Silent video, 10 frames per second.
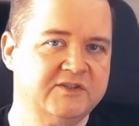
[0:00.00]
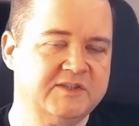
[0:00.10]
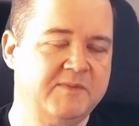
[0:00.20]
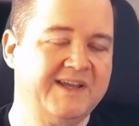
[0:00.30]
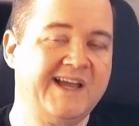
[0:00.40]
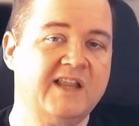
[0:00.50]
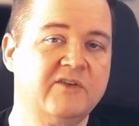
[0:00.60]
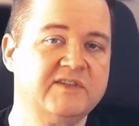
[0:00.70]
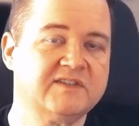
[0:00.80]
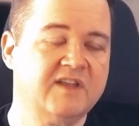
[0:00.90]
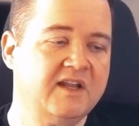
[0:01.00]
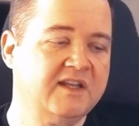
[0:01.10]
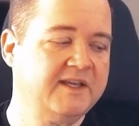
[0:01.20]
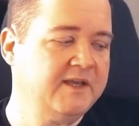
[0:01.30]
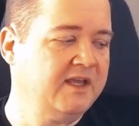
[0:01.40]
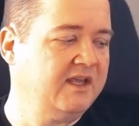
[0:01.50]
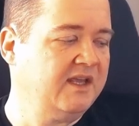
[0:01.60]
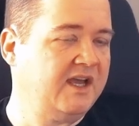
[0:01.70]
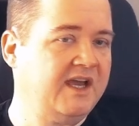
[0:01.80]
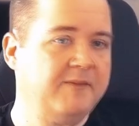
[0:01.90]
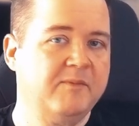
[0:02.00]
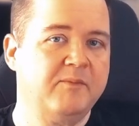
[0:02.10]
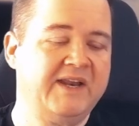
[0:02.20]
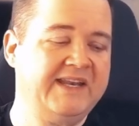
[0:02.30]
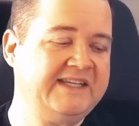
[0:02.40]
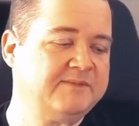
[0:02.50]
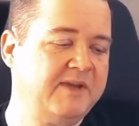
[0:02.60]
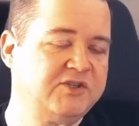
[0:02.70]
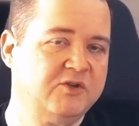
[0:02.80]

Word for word: cutting my calories slightly. Um, but I need to make